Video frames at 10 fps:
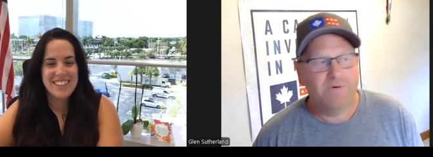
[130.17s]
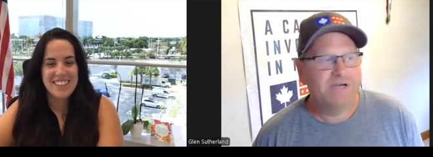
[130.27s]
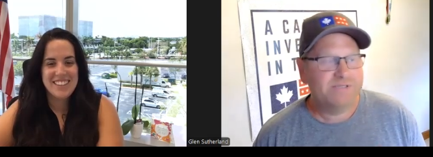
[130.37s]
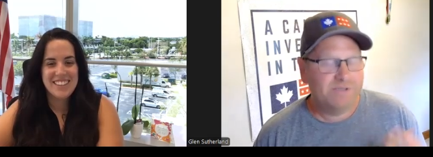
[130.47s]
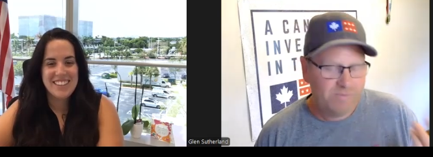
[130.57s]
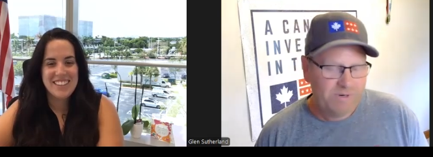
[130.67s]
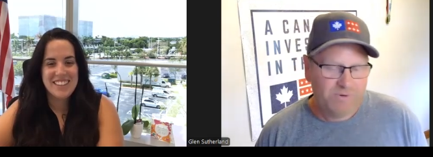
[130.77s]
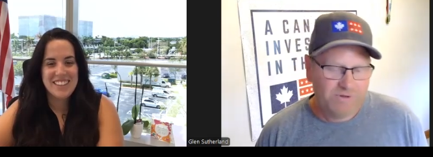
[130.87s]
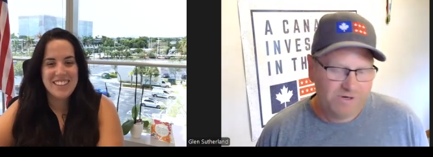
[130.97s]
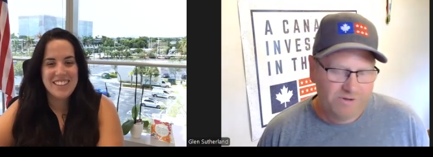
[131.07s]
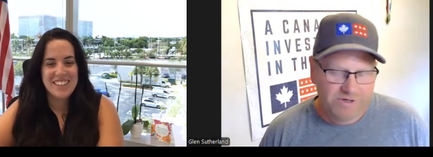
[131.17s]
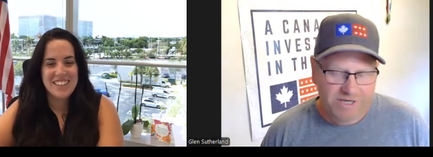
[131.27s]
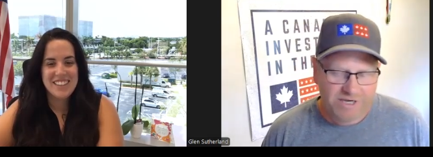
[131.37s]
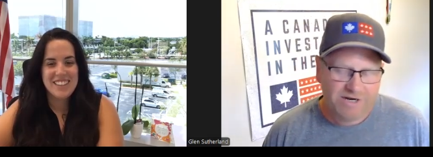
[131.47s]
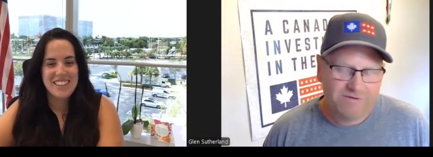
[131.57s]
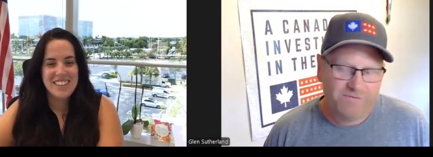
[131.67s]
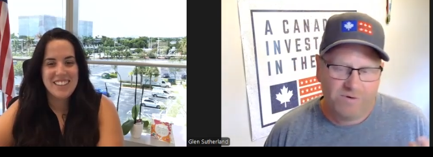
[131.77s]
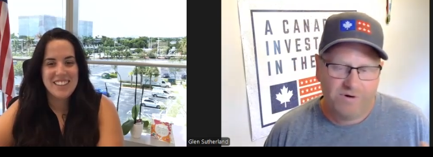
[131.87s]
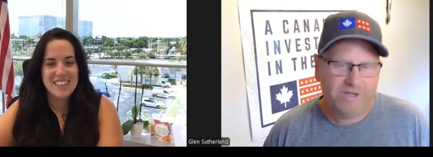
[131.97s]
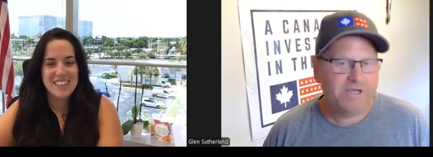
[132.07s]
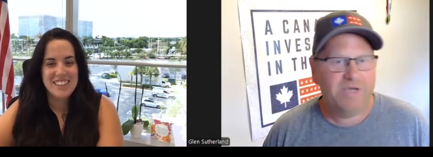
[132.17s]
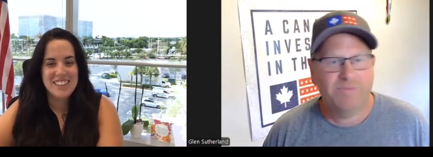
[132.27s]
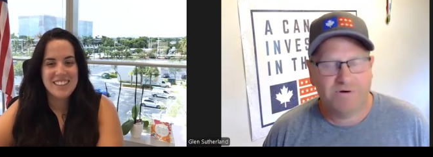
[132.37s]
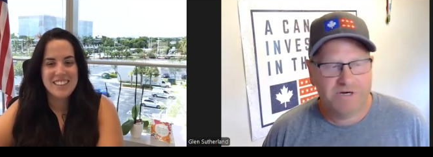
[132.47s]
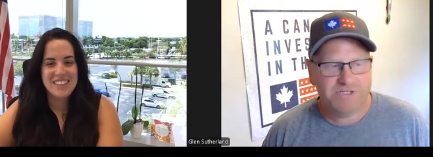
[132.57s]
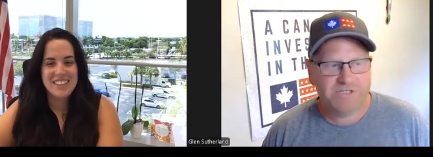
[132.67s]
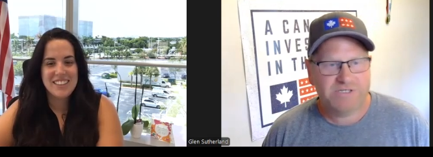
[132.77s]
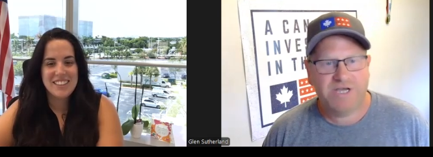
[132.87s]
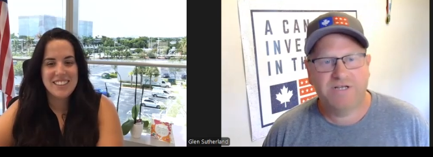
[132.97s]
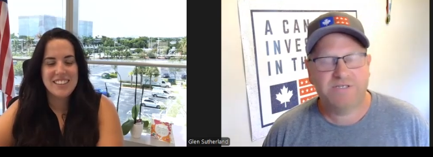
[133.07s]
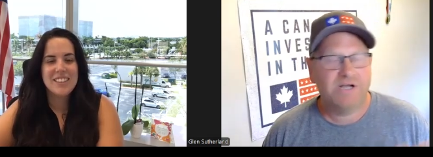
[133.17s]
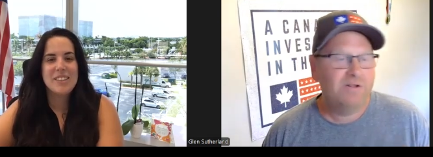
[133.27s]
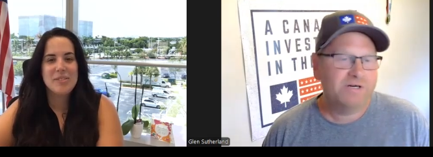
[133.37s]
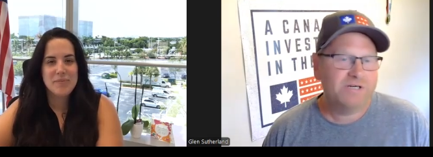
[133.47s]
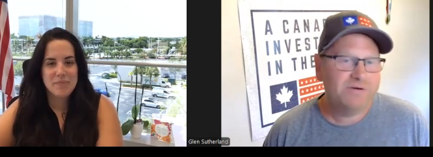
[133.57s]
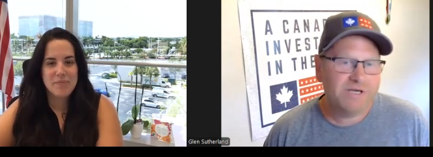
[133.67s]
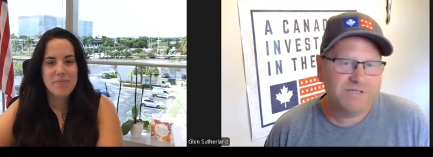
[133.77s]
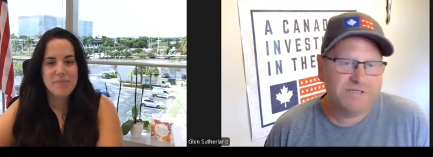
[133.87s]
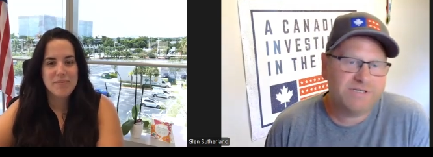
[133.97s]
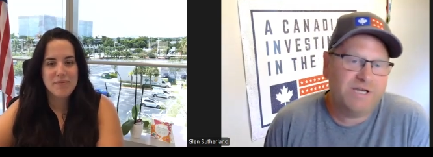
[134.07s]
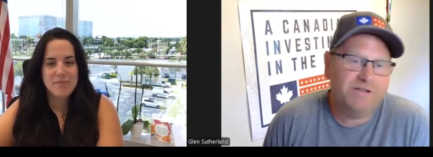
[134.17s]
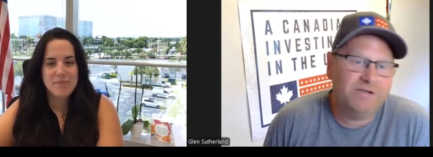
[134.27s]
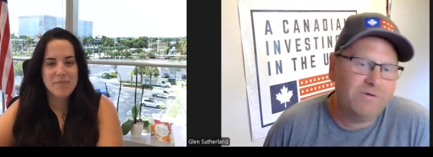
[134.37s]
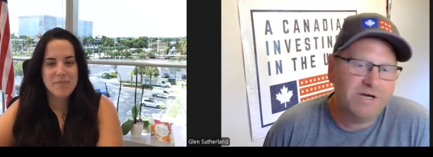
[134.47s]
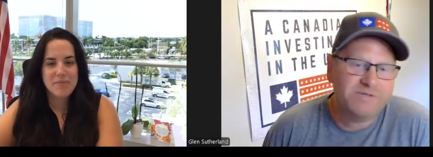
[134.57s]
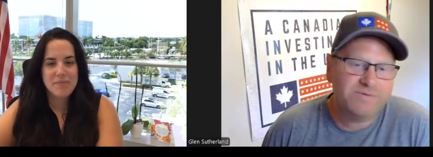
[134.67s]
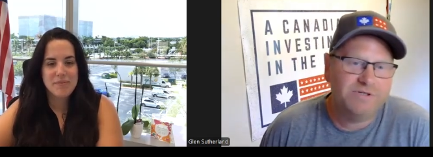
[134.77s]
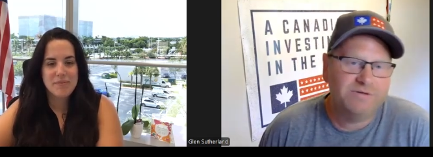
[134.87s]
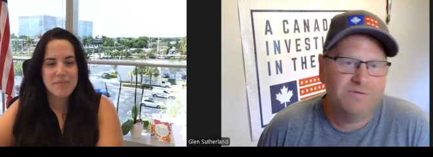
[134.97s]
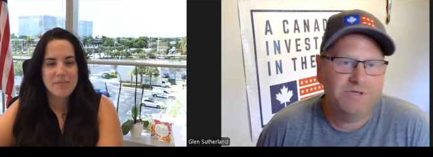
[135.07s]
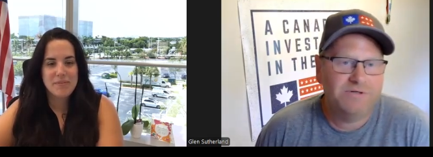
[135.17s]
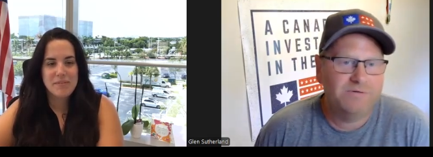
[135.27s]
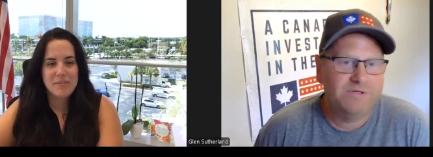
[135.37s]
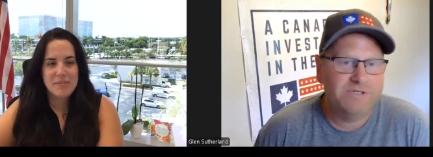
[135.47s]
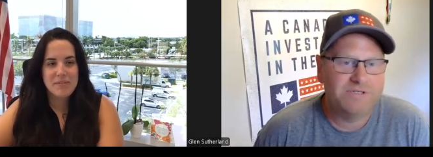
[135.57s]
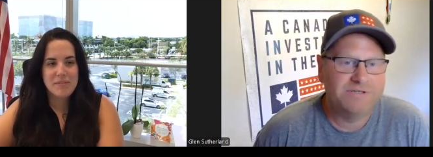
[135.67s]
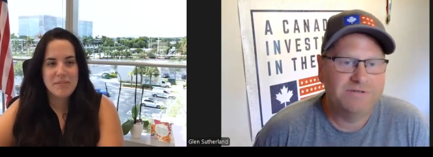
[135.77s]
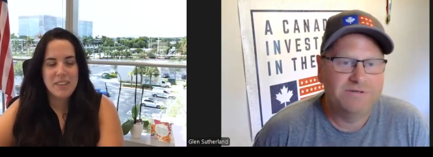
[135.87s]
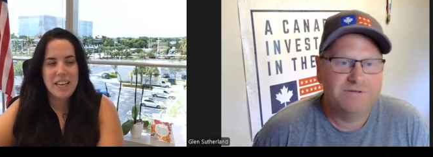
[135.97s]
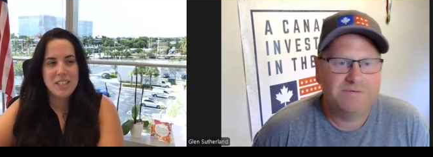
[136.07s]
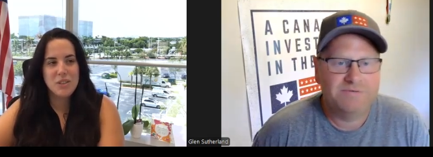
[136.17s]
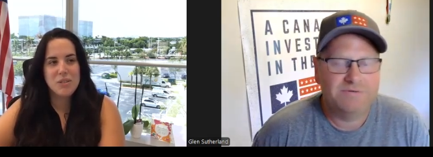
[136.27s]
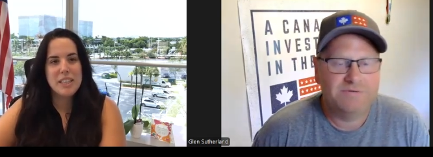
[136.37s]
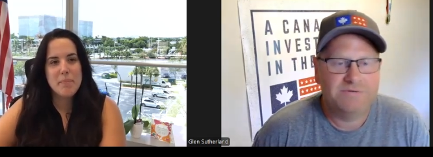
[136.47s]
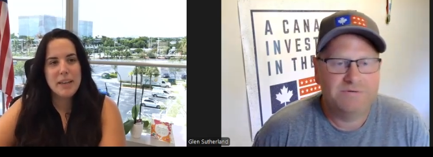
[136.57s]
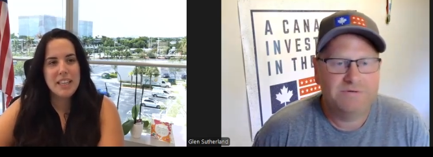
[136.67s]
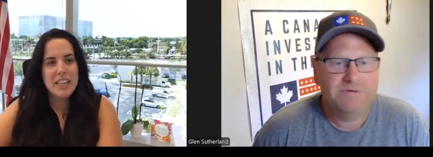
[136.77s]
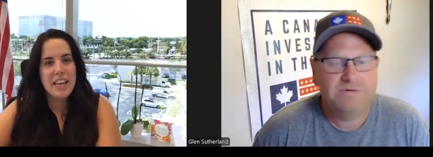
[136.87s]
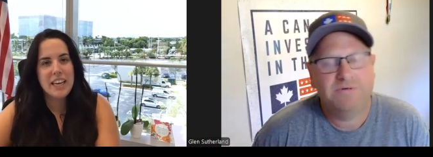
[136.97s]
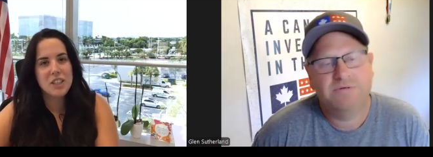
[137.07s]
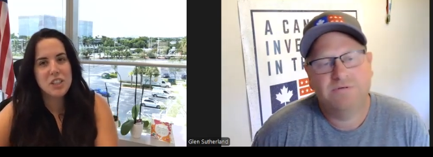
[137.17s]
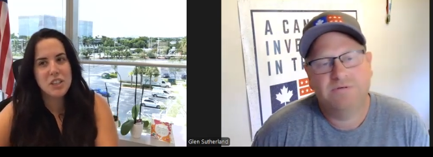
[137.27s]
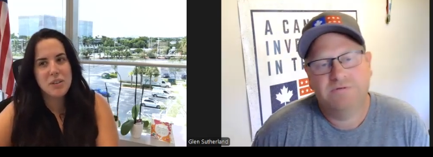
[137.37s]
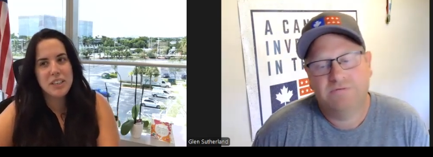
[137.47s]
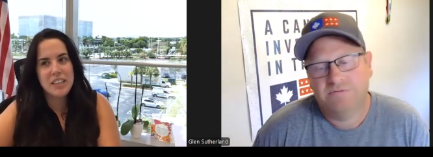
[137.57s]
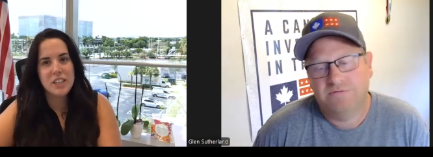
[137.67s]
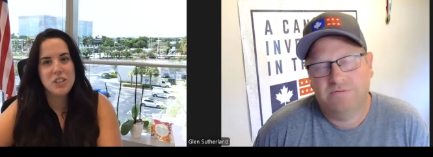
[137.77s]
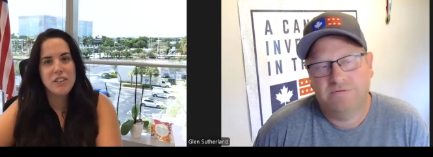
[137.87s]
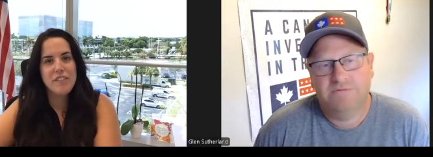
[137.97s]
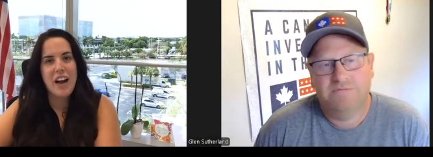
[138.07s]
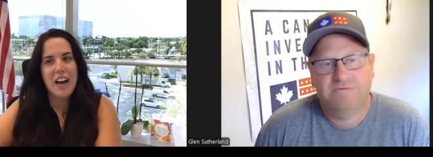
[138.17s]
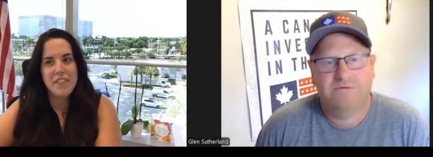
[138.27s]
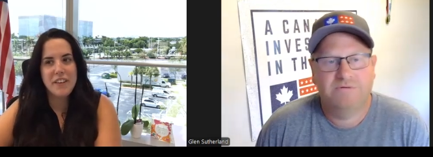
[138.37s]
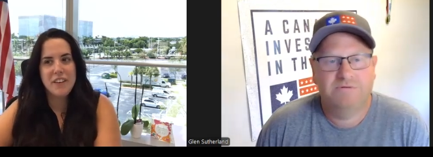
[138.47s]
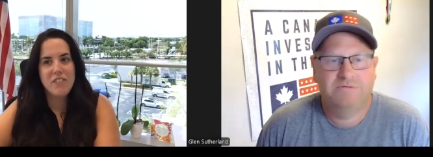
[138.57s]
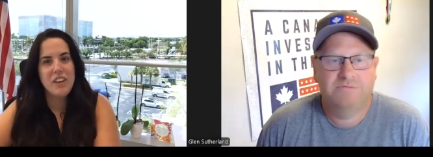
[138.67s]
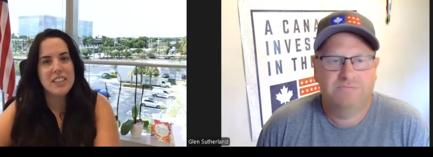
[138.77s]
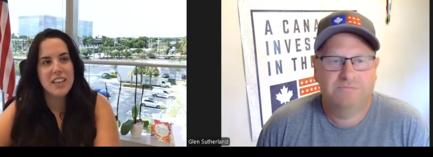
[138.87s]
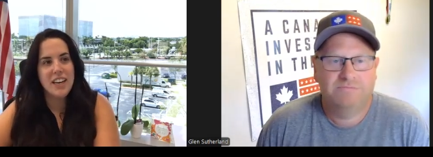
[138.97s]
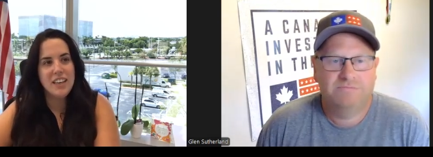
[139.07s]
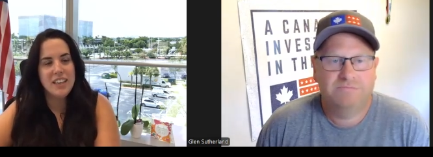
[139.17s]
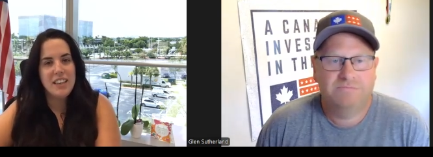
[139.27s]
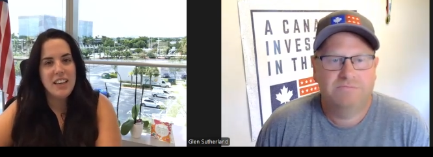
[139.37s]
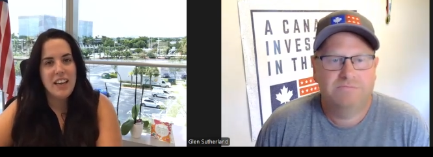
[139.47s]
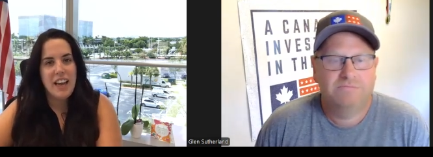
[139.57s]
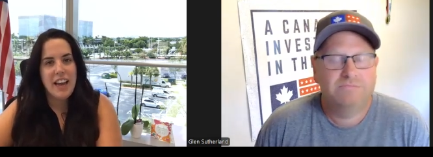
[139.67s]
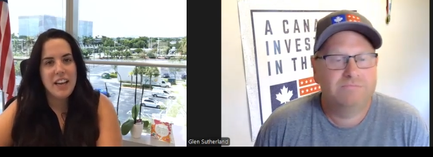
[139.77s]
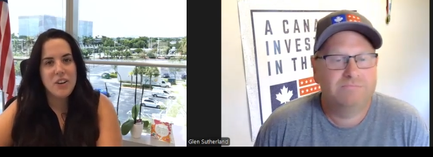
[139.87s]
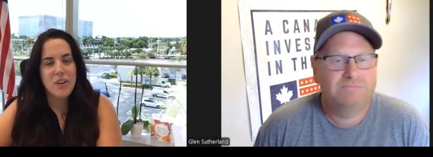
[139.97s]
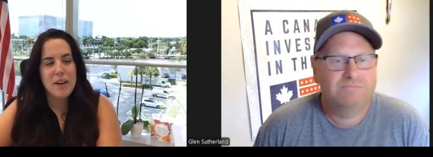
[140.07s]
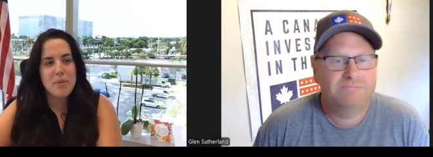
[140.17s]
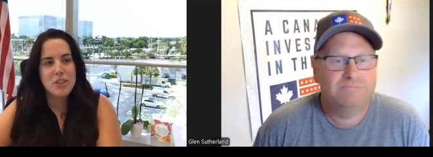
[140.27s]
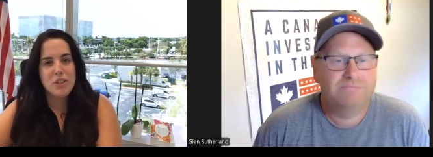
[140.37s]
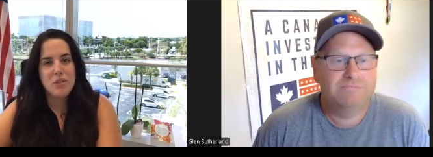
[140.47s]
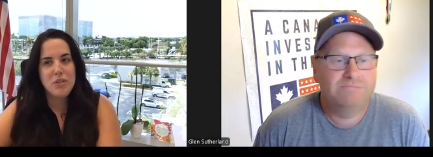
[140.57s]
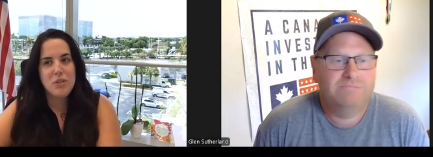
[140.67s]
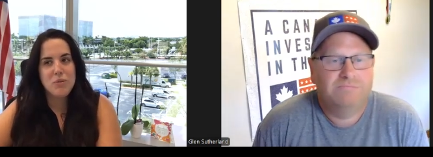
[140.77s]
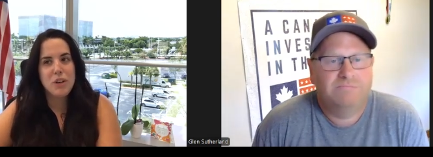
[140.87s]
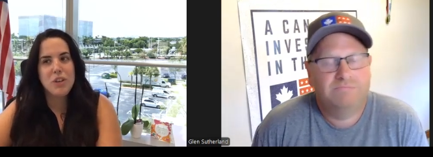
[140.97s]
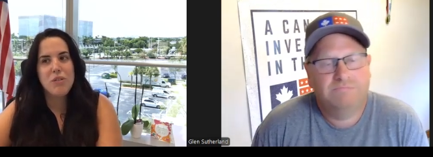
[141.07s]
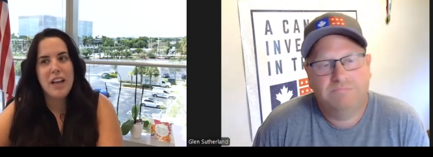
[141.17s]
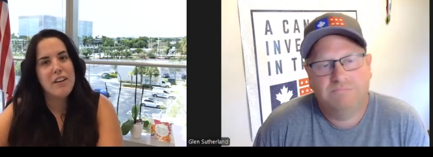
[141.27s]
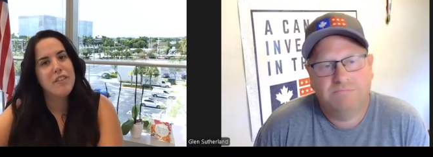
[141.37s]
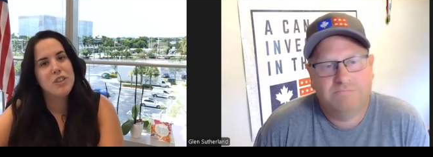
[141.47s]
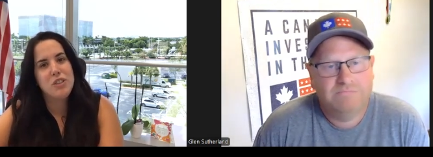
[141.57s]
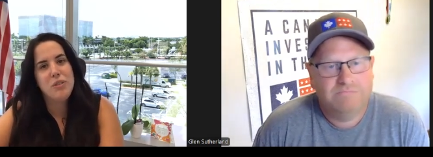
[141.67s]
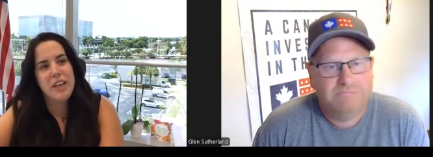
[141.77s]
Speaker 1: U.S., a lot of people are looking at it for like immigration status. How long do you get to stay in the U.S. when you when you do this?
Speaker 2: Yeah, so typically they issue an initial five year visa and you're able to renew that for two